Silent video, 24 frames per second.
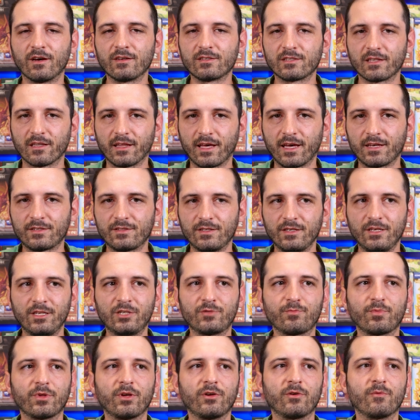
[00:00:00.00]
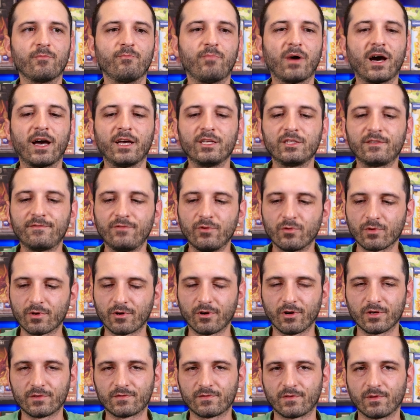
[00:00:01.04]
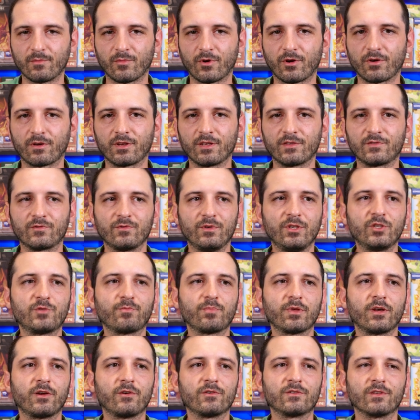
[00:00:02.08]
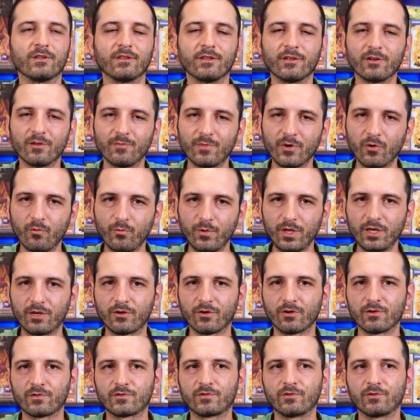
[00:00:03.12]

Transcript: does less, each player buys fewer cards from the market, so each player is a little bit weaker.